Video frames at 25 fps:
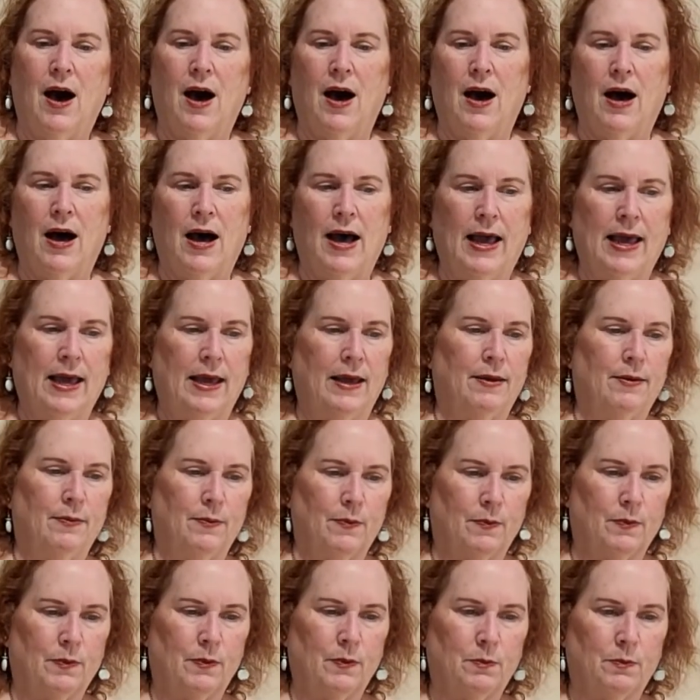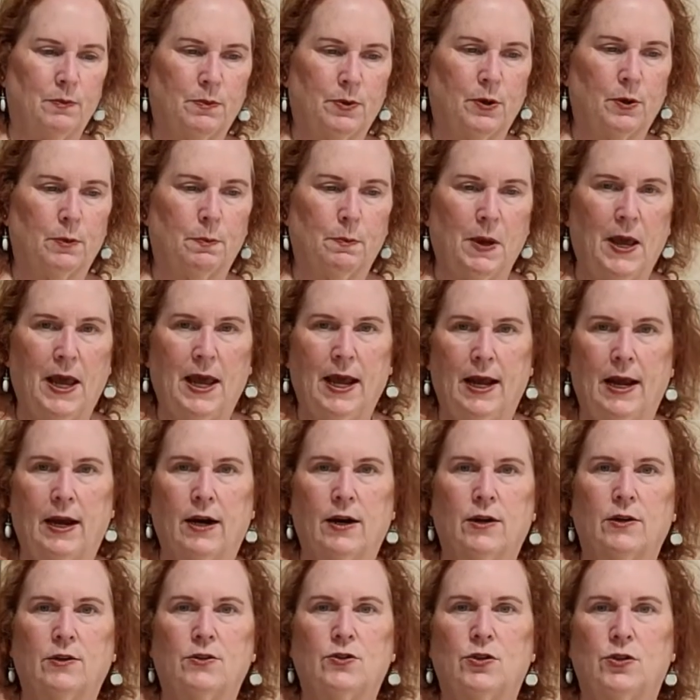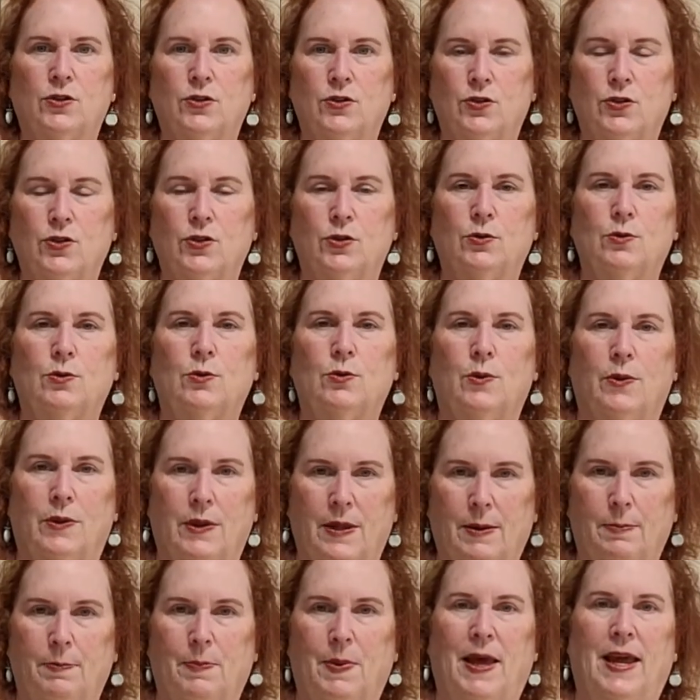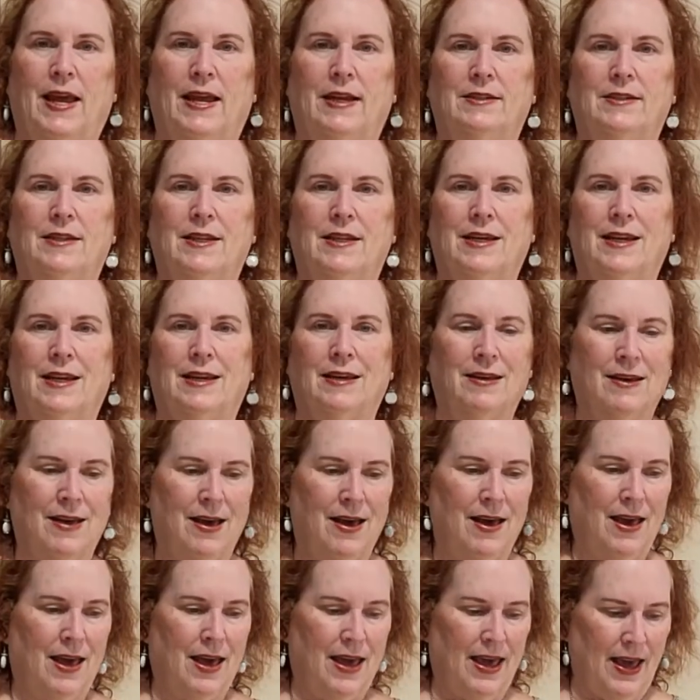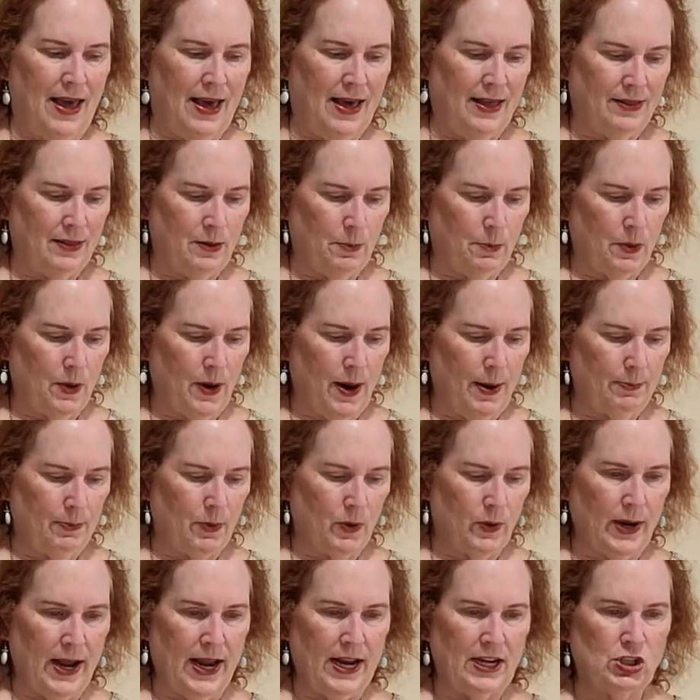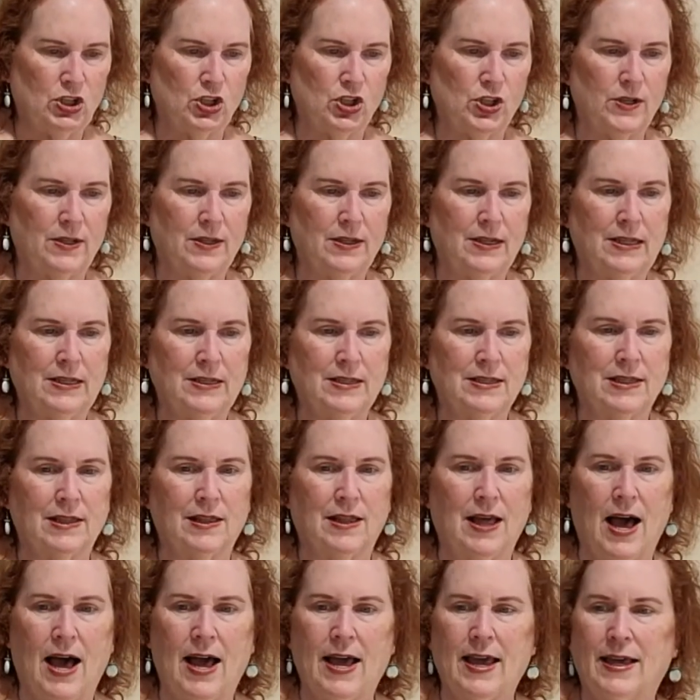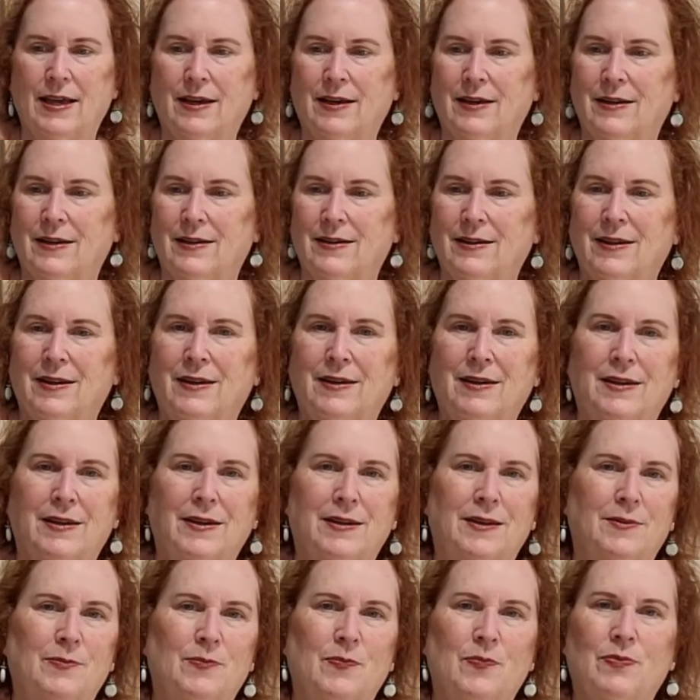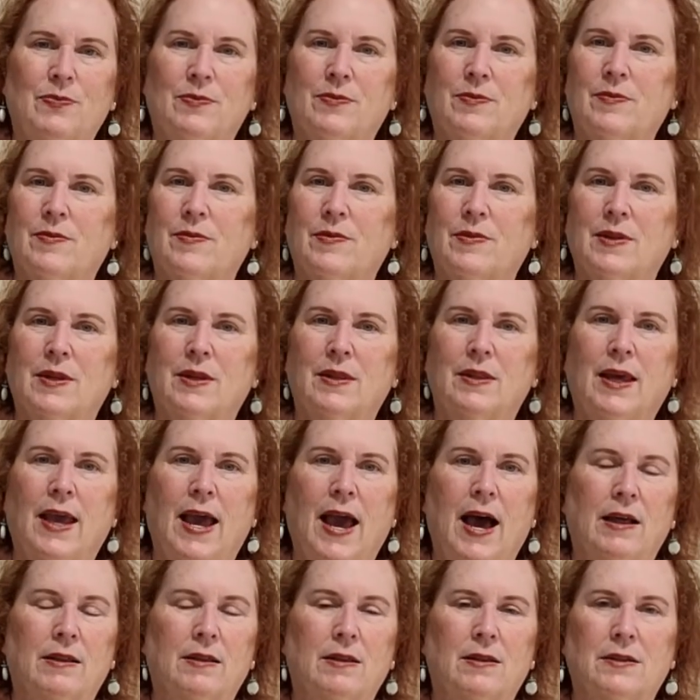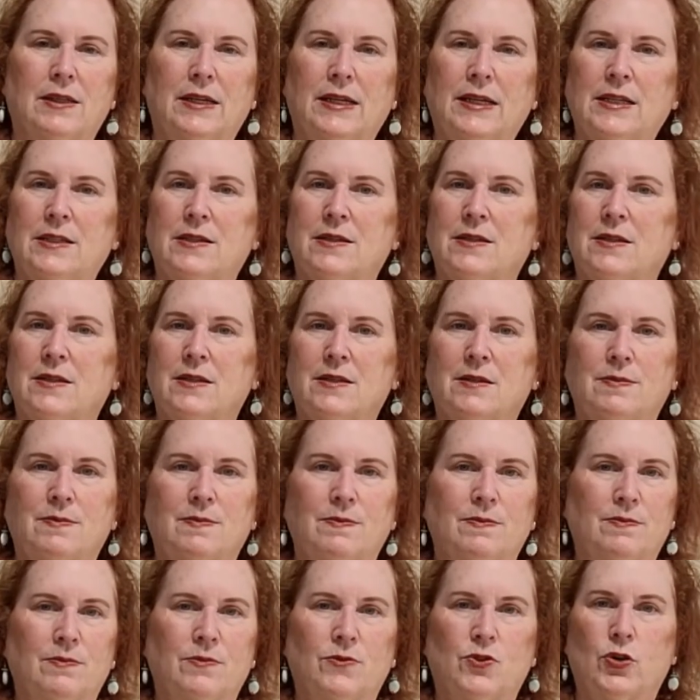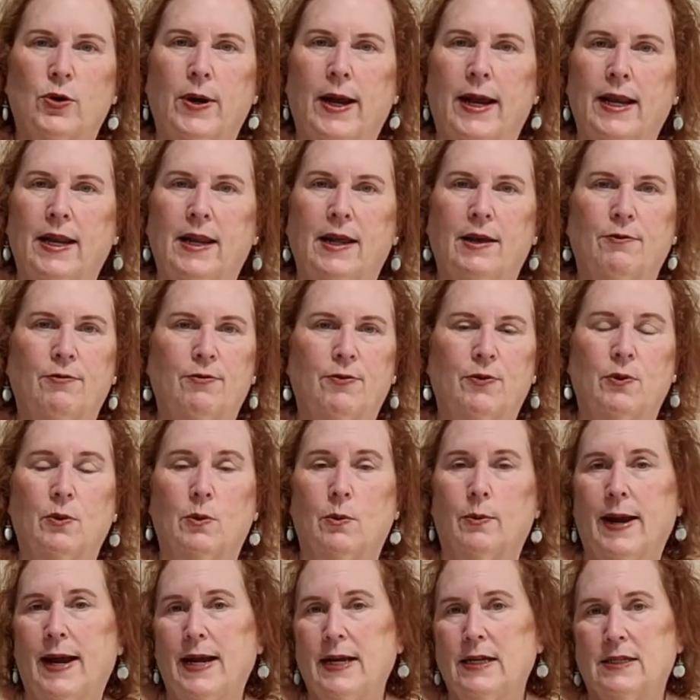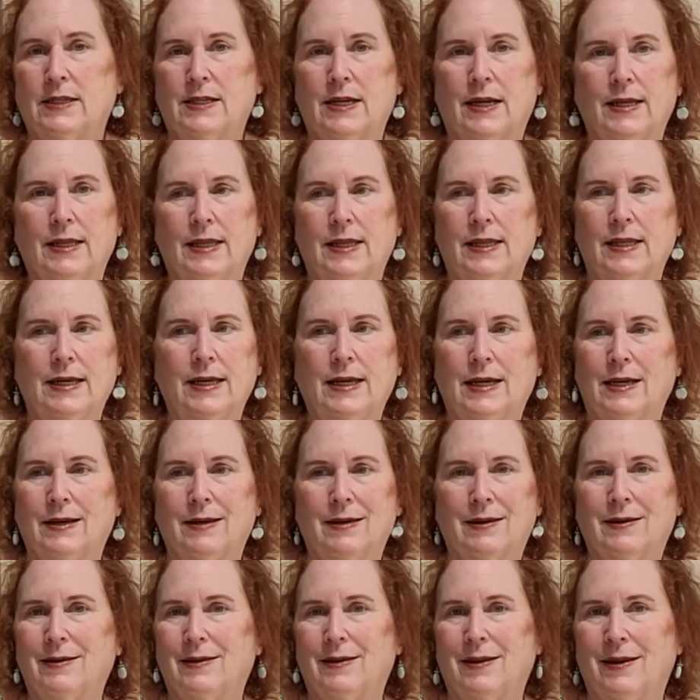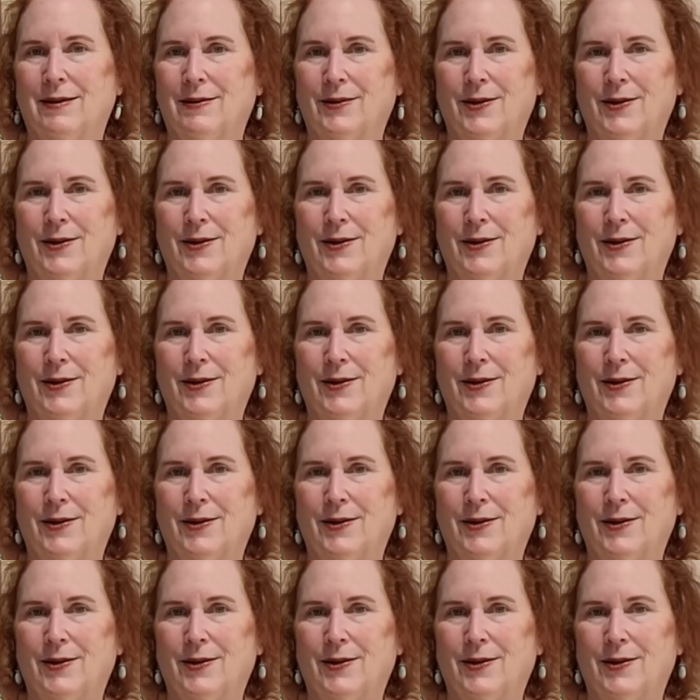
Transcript: I prepare to do the painting, and the preparation is like the athlete's training for the race, I think.